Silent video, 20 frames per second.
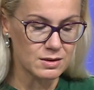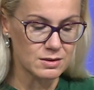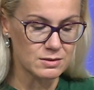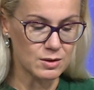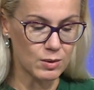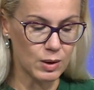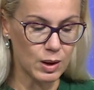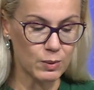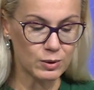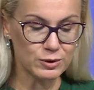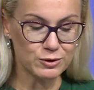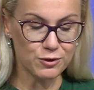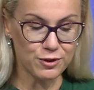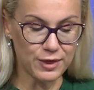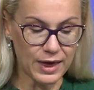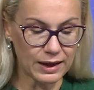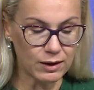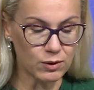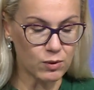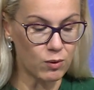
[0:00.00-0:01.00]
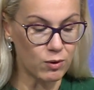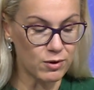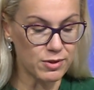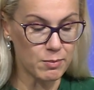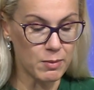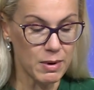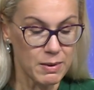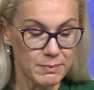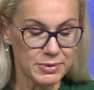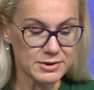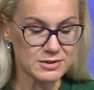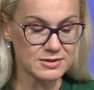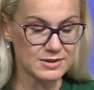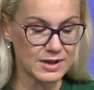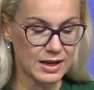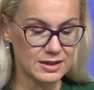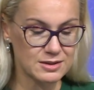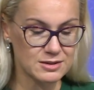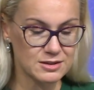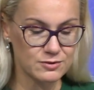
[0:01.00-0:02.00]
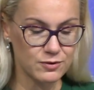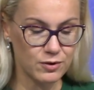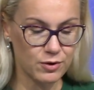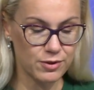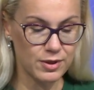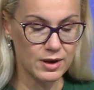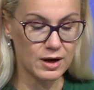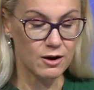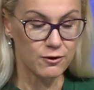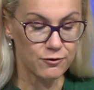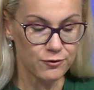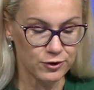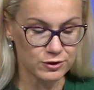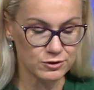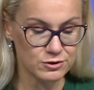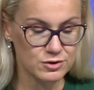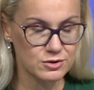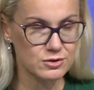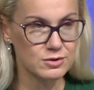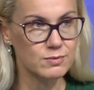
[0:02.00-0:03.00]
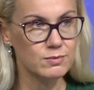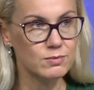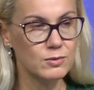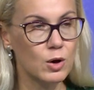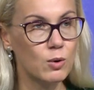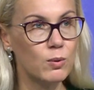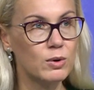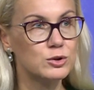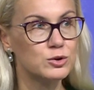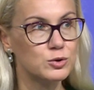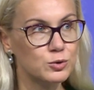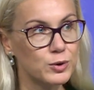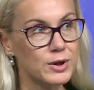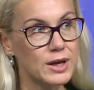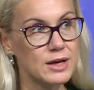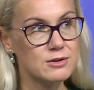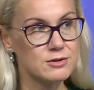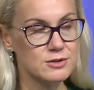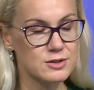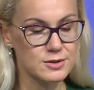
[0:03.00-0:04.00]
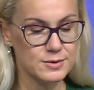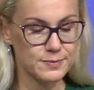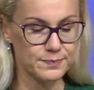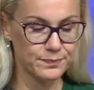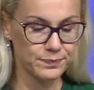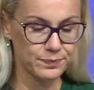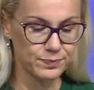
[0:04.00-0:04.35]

So I want to thank all the member states for their efforts over 2 years.